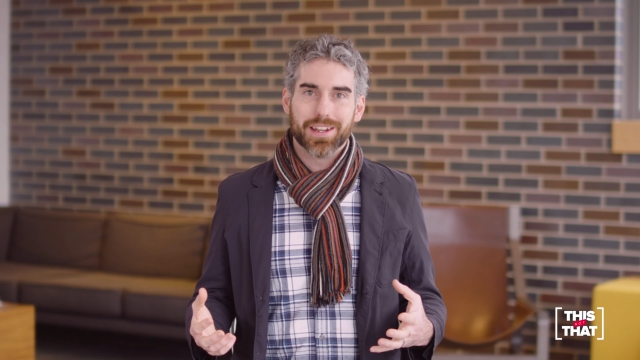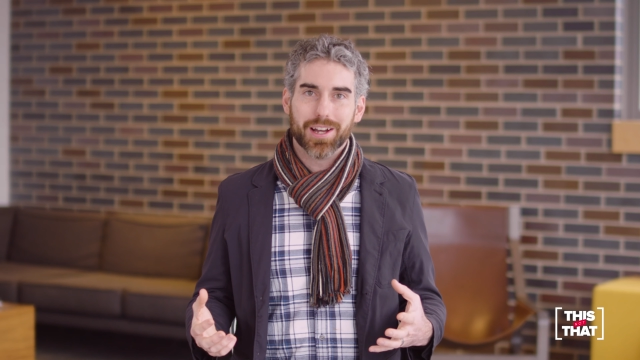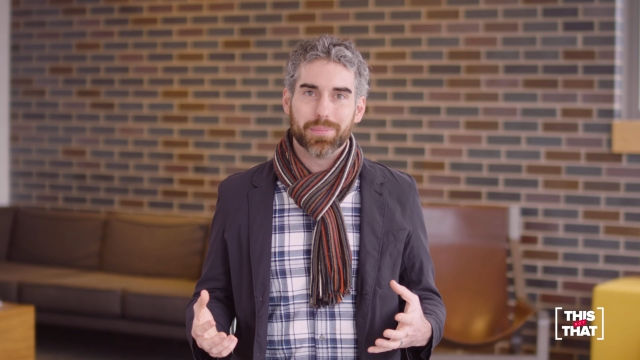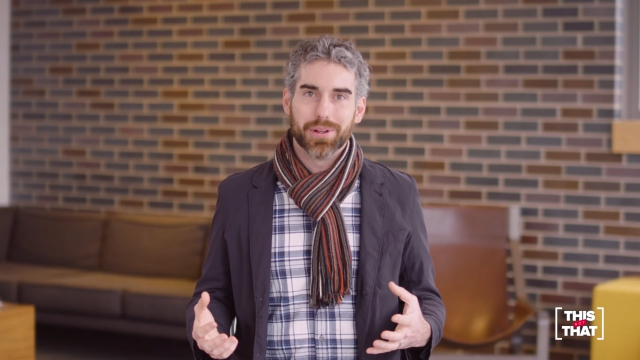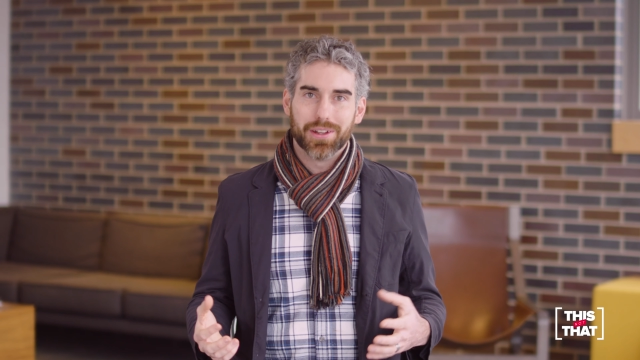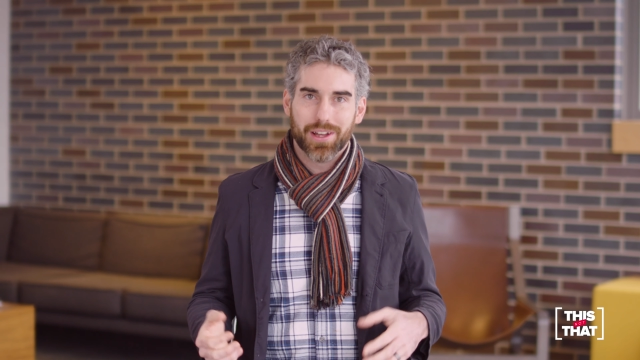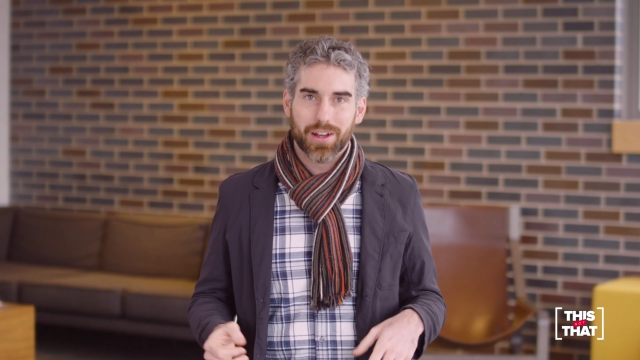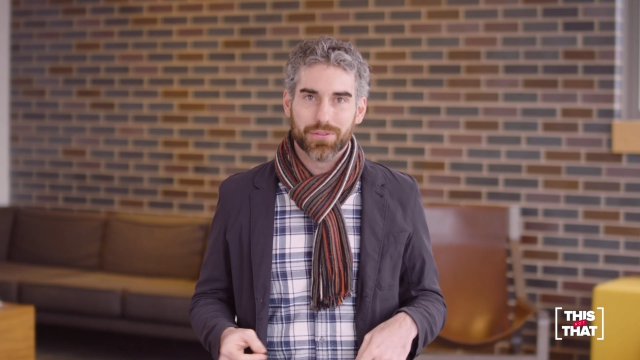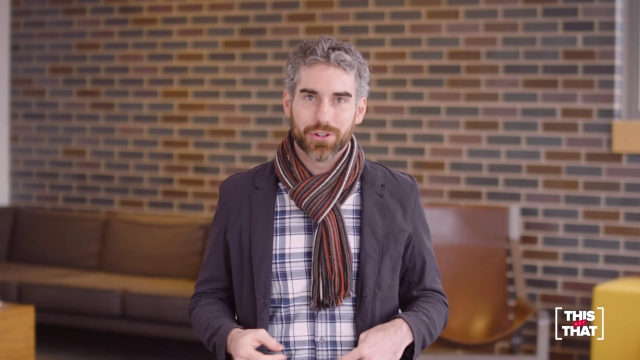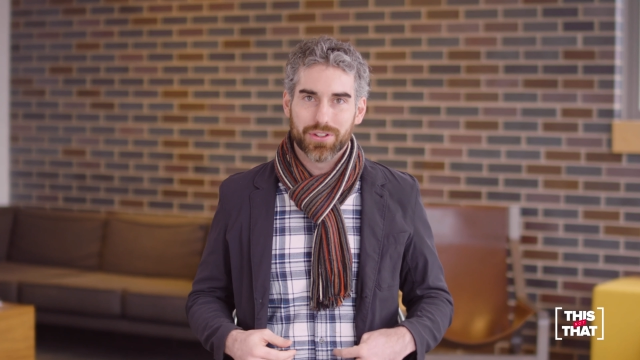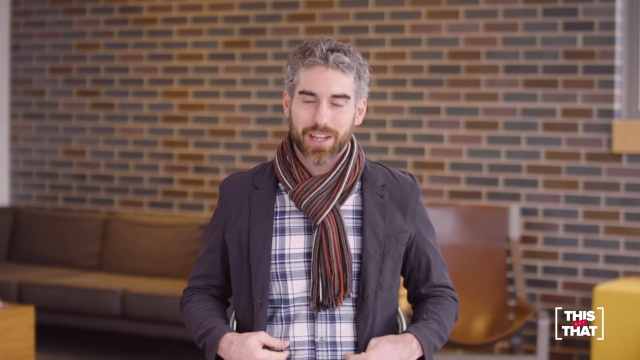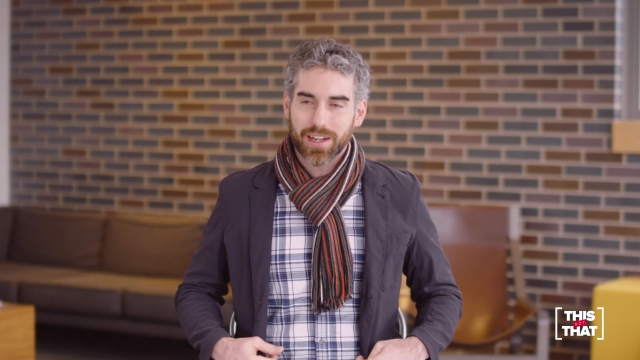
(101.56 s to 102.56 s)
up of
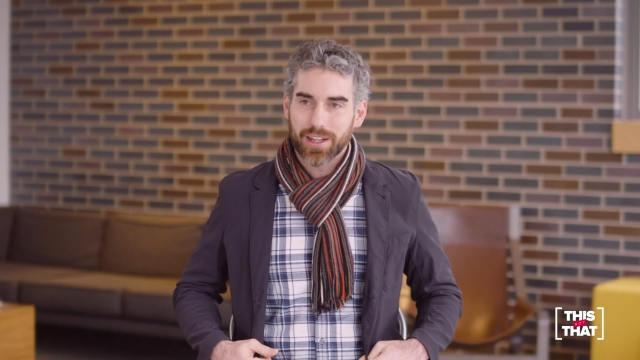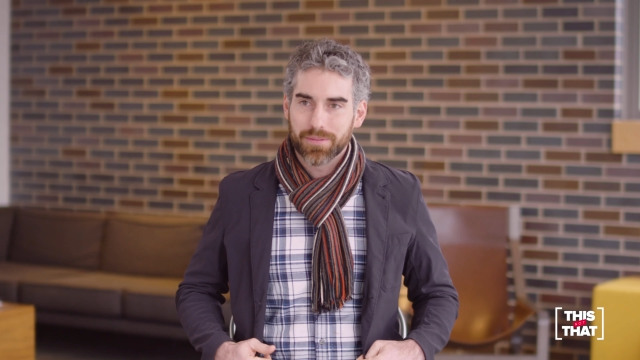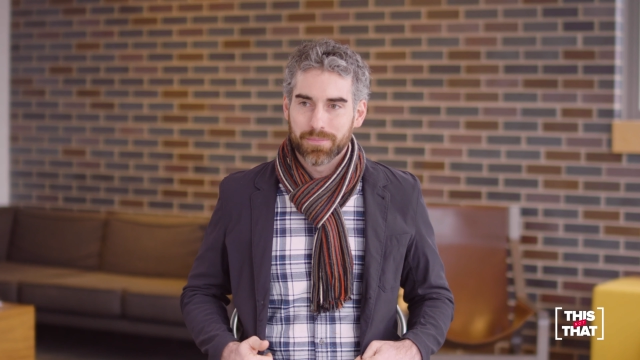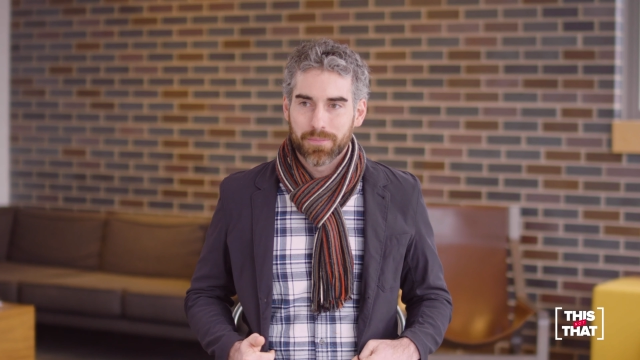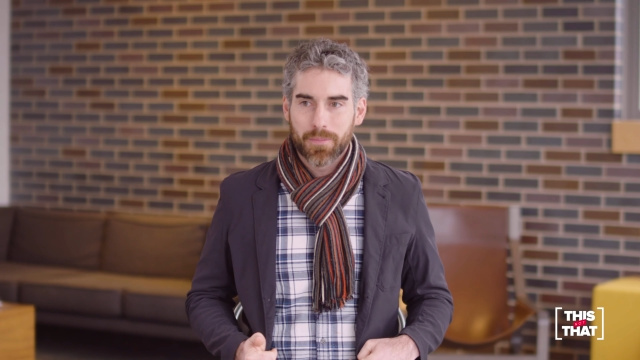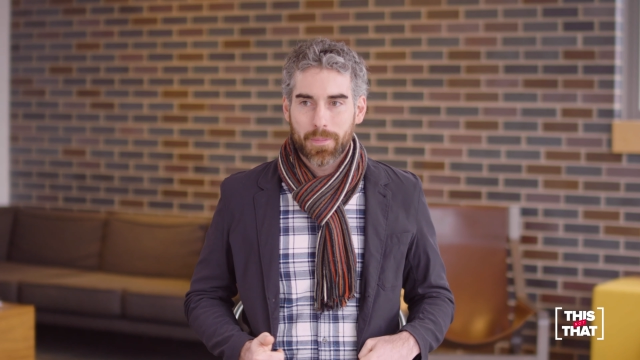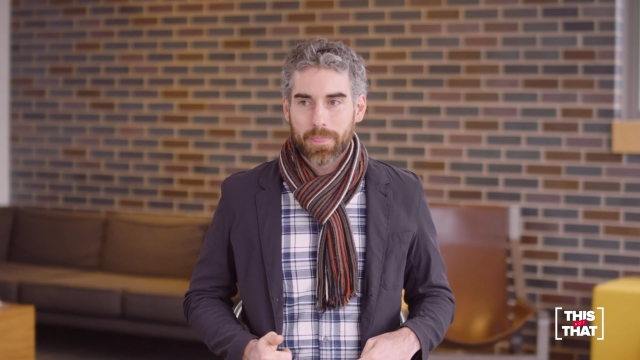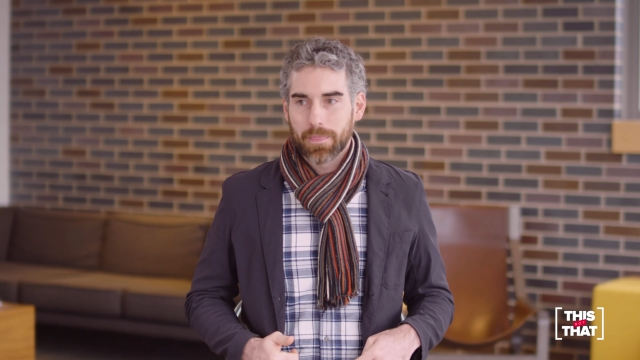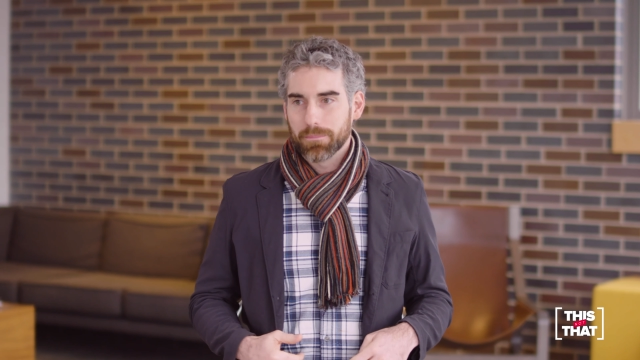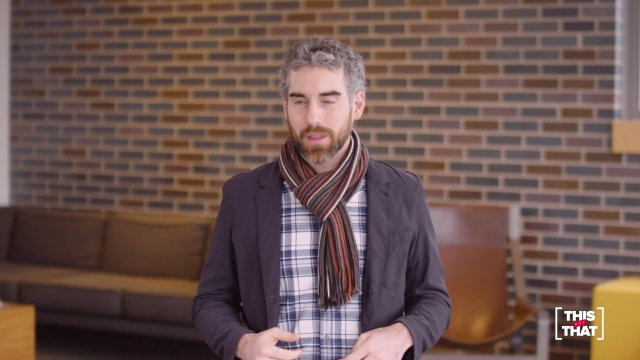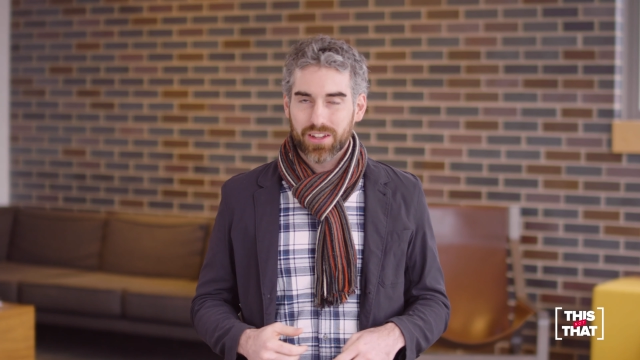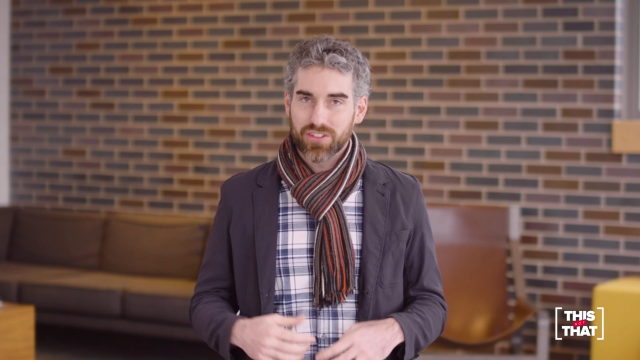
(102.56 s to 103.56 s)
your data.
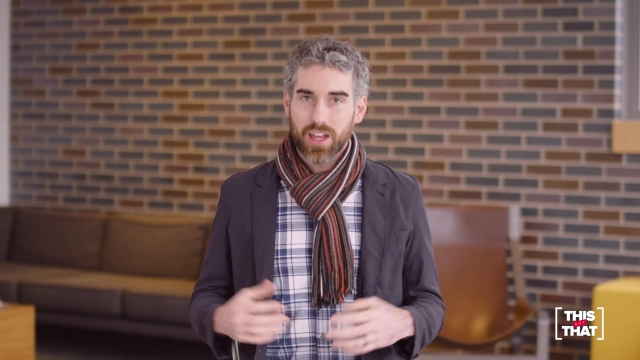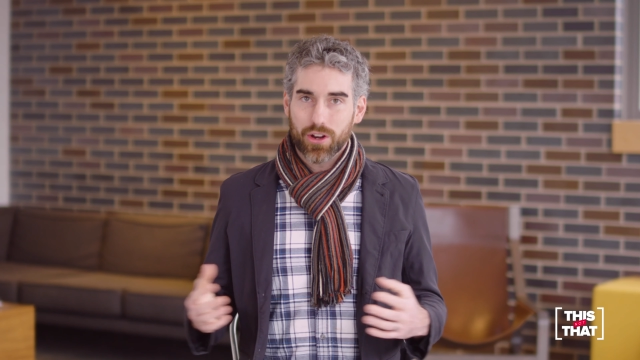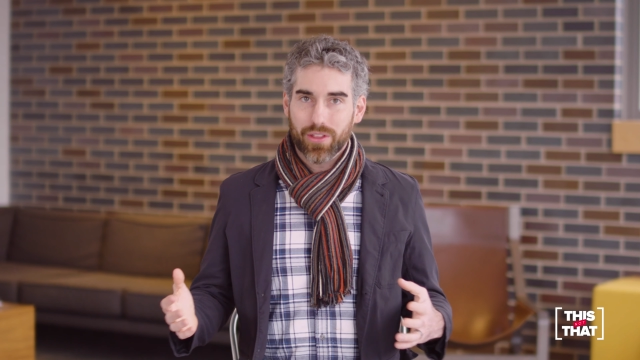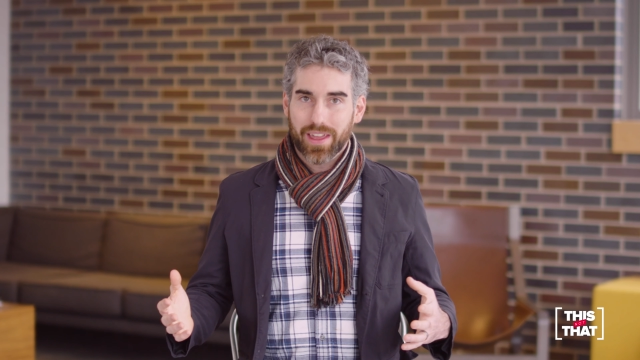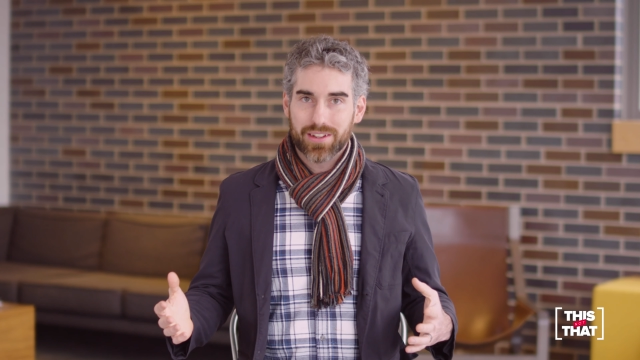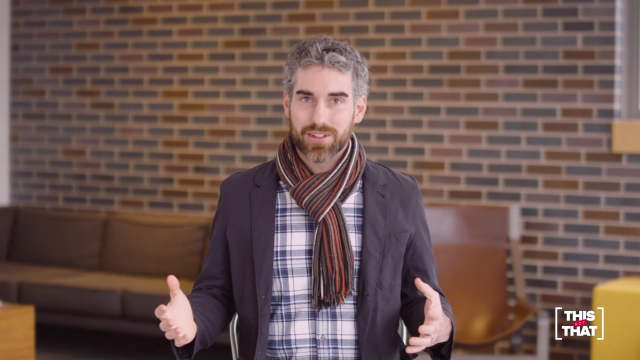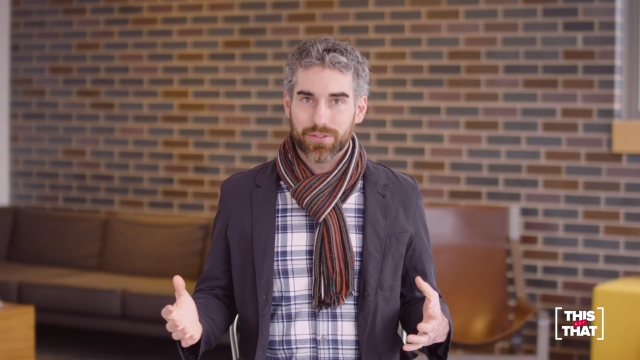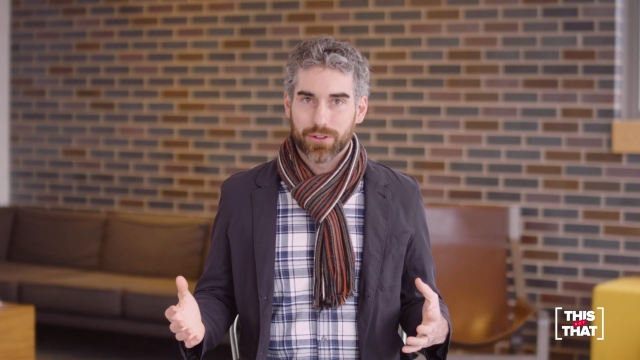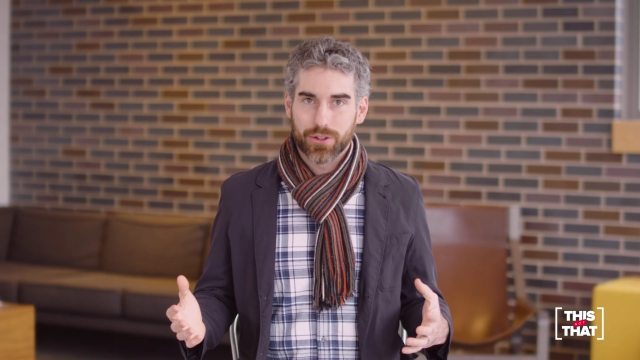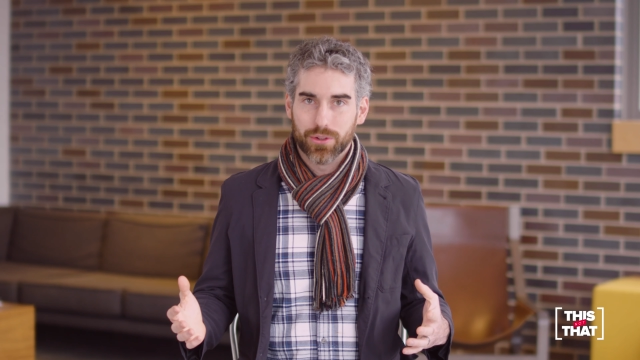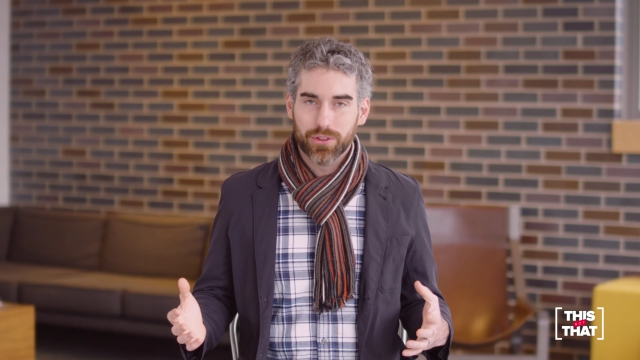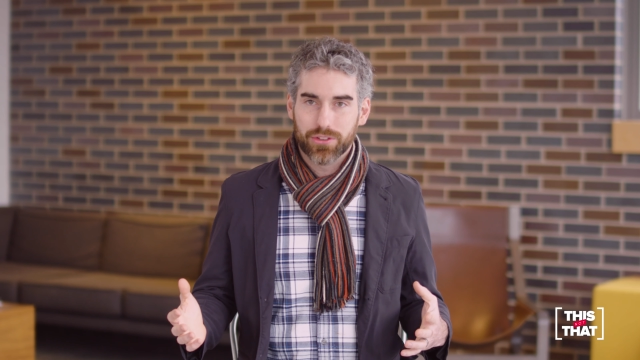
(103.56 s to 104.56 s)
It's not all that
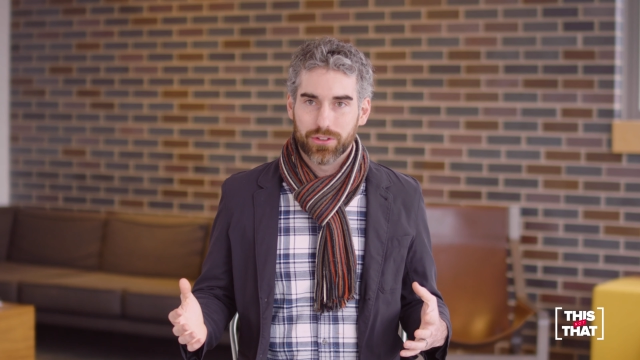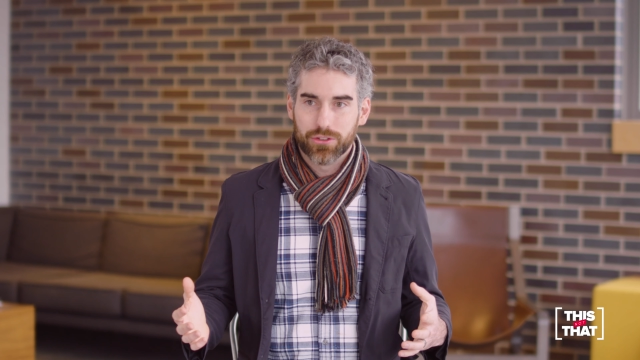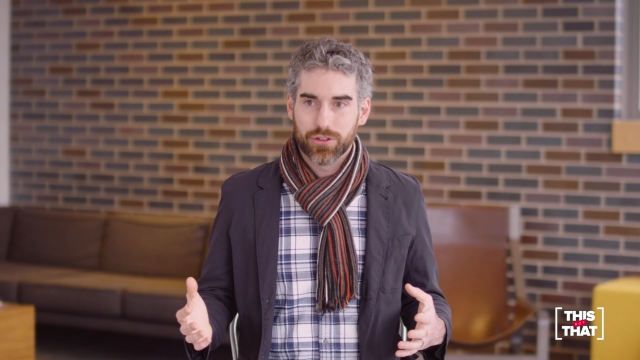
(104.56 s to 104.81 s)
difficult